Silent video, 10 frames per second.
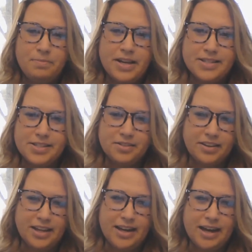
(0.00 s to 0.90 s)
because you're
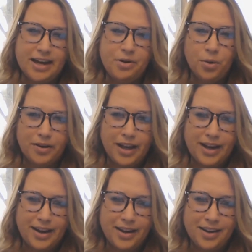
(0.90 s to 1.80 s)
looking at
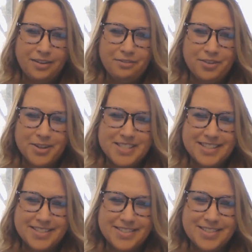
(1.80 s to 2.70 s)
organic
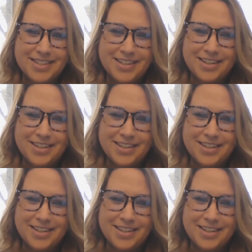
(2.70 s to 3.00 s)
versus